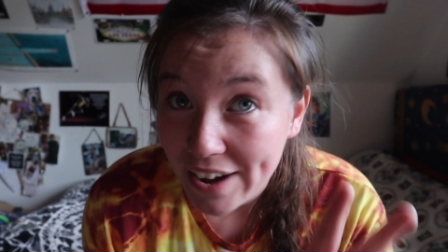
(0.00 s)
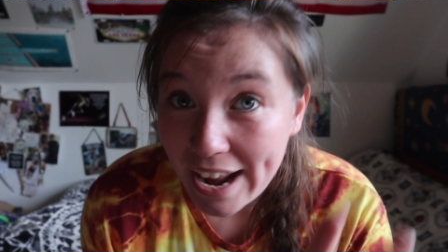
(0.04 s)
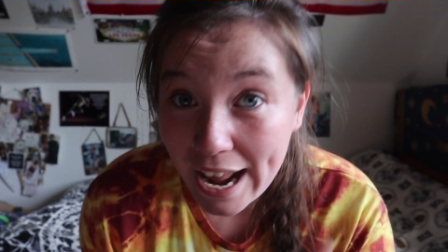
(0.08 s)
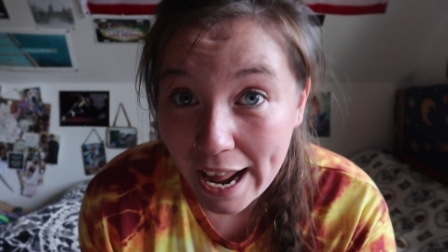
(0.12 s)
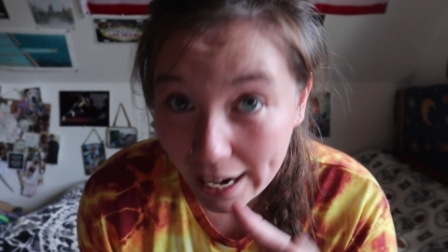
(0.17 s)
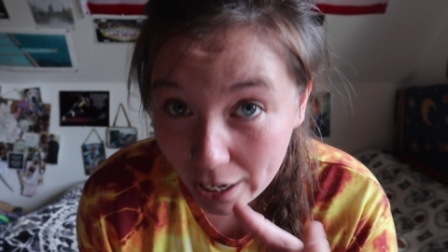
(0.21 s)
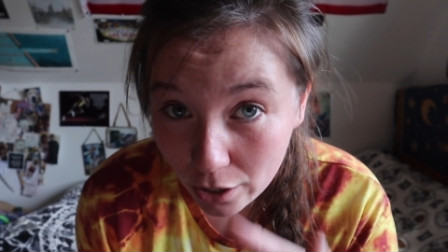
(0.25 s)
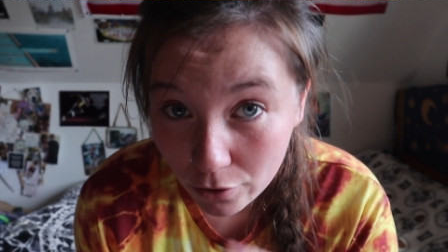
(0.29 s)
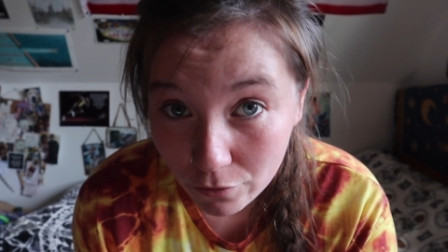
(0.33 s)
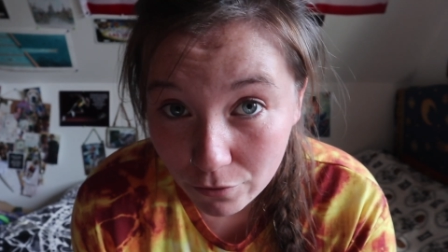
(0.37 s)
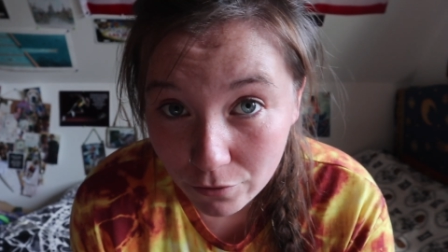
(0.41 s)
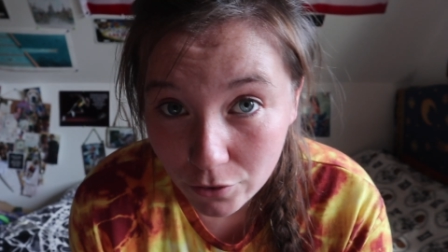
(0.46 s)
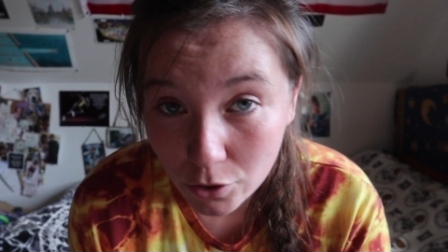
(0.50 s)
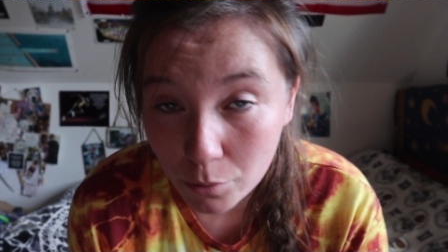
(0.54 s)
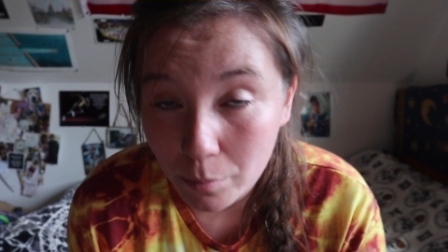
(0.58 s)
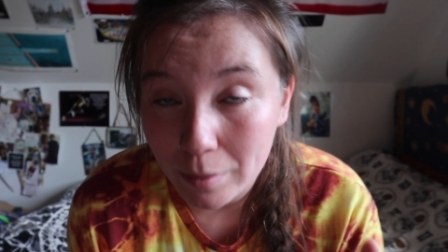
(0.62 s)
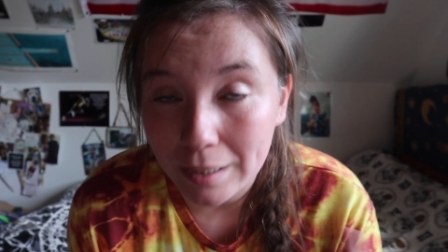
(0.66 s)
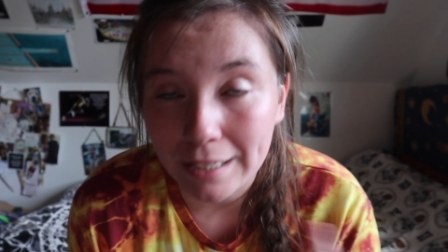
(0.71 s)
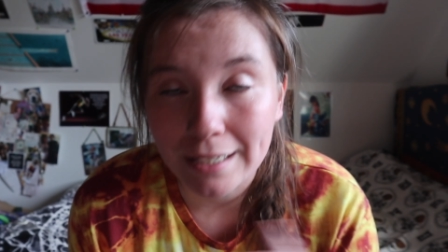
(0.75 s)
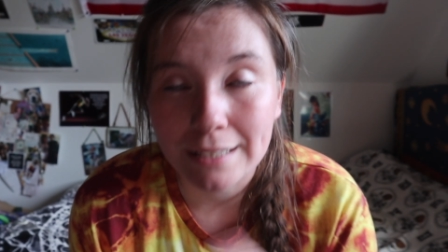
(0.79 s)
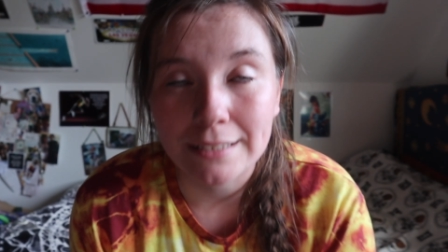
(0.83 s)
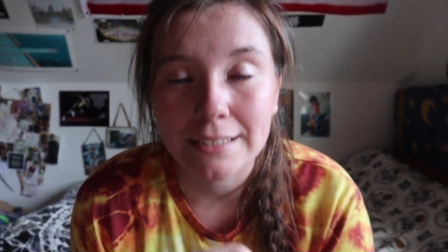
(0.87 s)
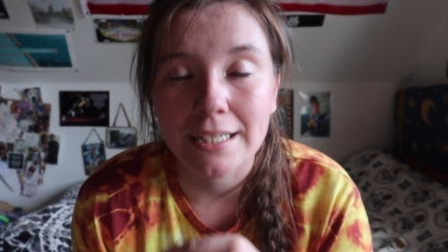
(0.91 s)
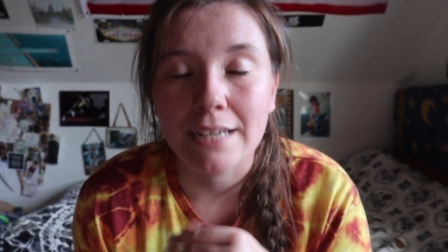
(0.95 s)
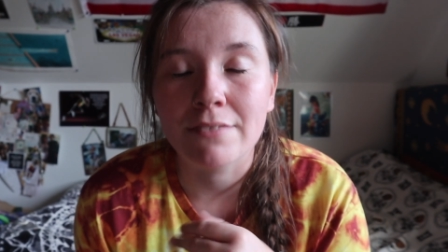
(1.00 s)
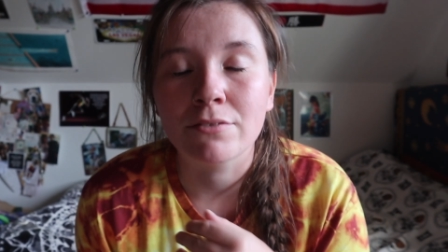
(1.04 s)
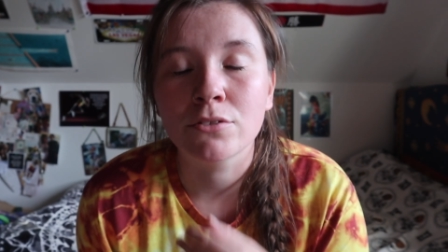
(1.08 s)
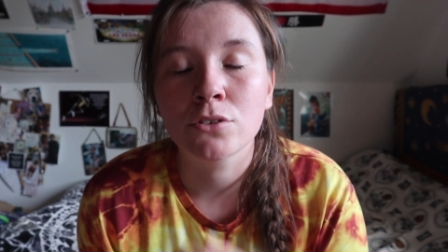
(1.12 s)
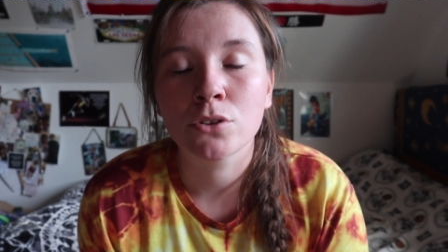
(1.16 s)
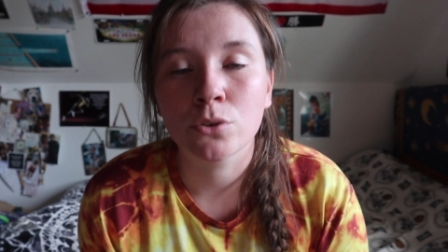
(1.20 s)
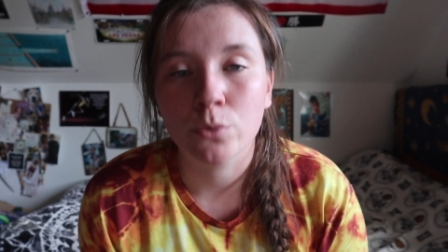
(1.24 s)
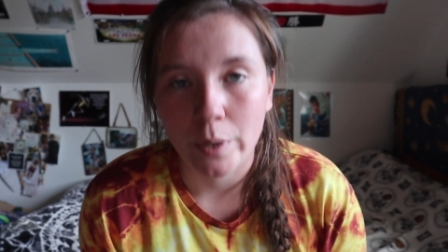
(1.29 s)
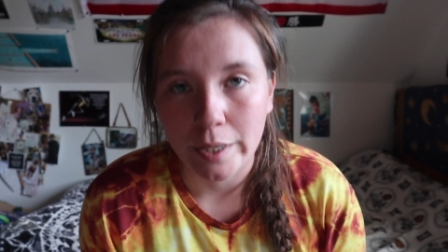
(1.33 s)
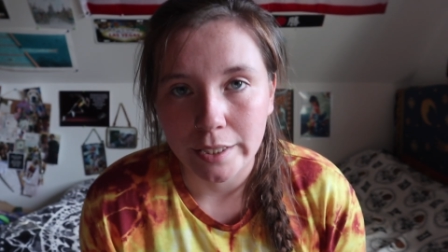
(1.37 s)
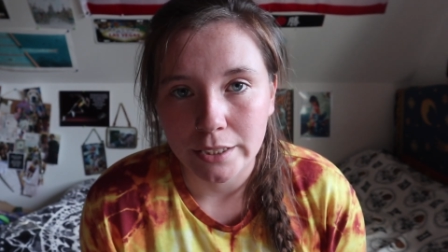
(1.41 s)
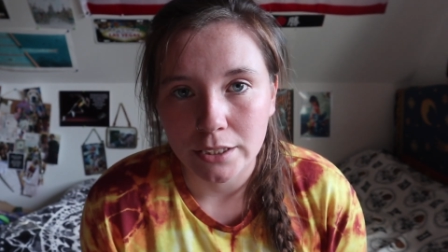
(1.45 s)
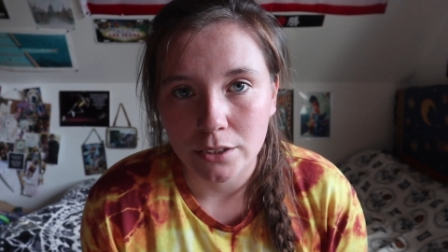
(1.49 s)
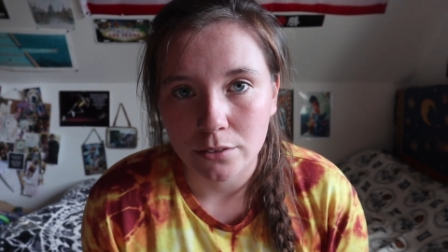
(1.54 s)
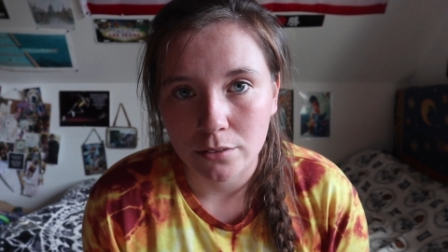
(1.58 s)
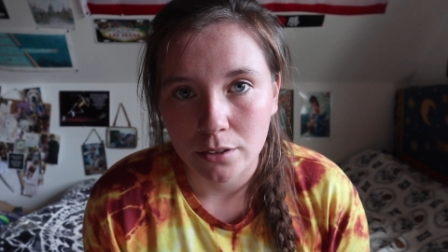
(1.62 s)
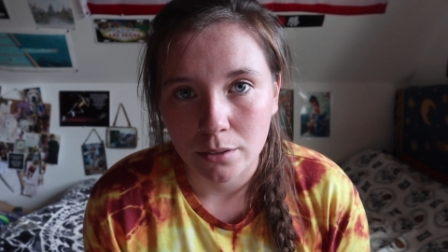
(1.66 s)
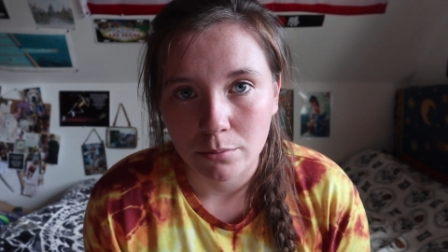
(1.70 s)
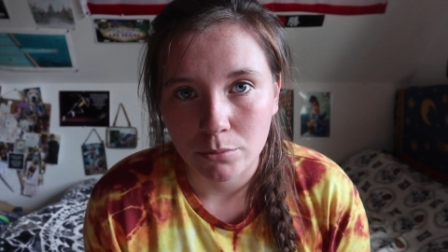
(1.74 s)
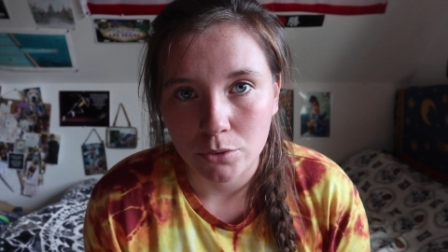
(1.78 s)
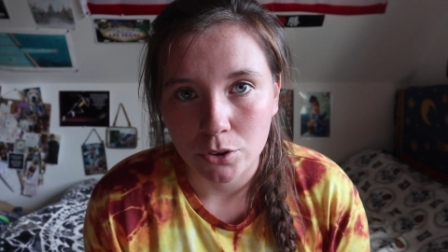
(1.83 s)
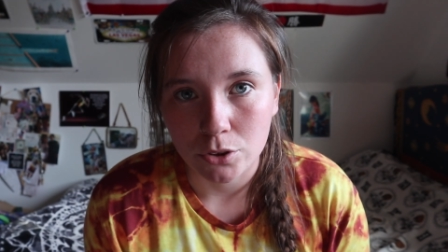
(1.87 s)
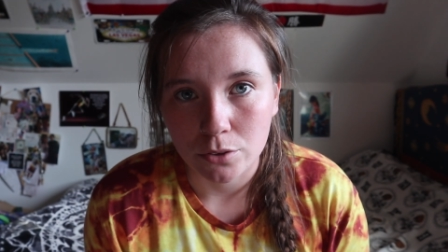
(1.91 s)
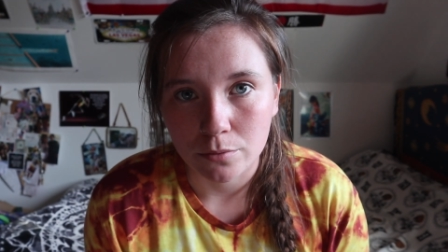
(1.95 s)
helpful because I have no idea what
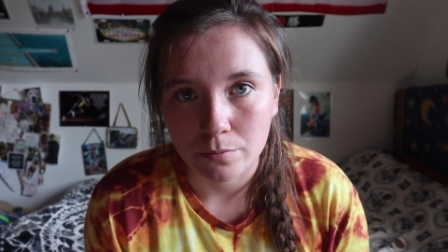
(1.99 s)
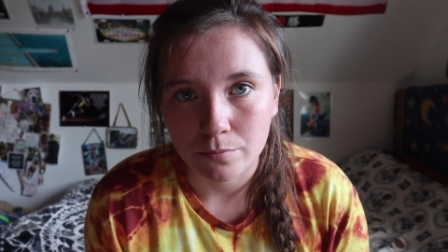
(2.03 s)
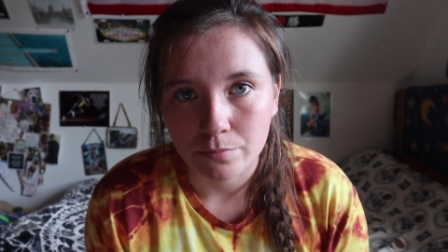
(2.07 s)
I'm doing.